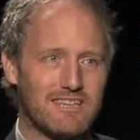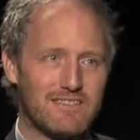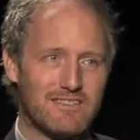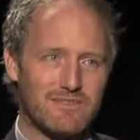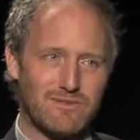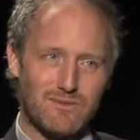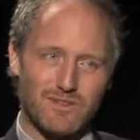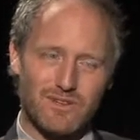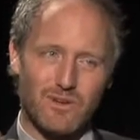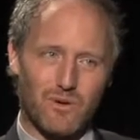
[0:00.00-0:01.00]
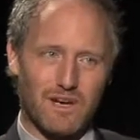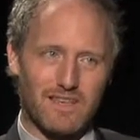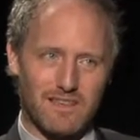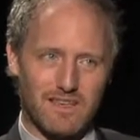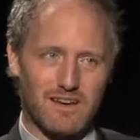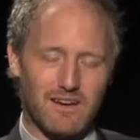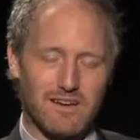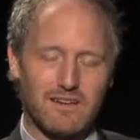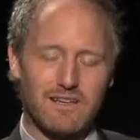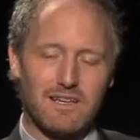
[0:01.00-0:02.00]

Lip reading: It wasn't quite there.